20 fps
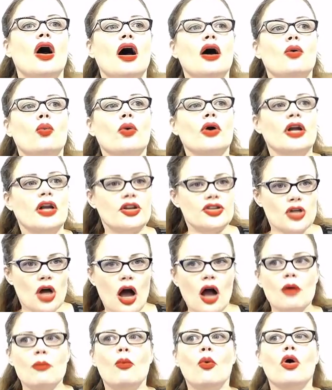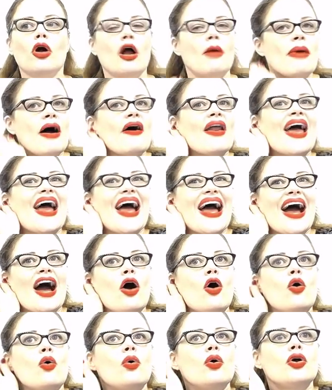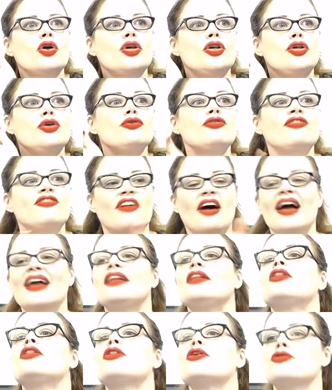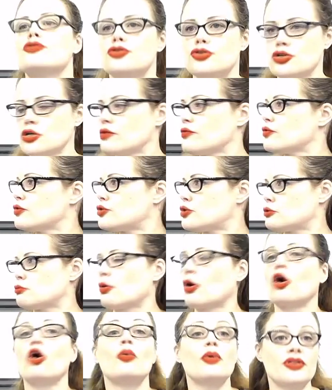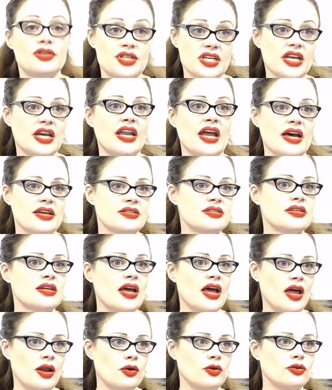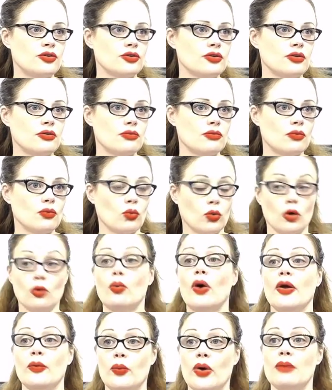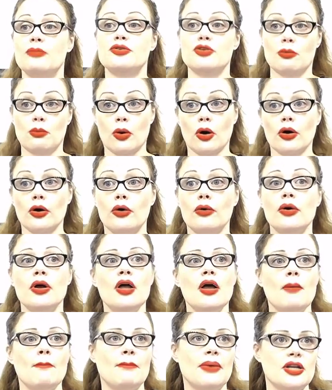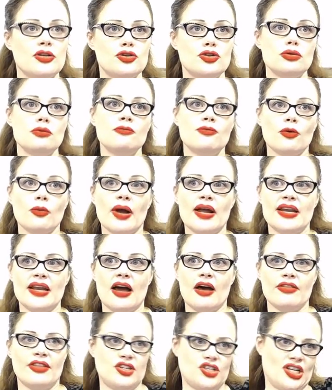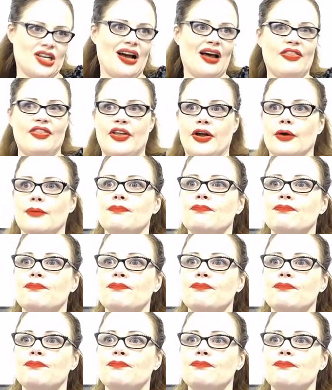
We're going to talk more about how you find those servers tomorrow with DNS and World Wide Web tomorrow, but assume for right now that you got there.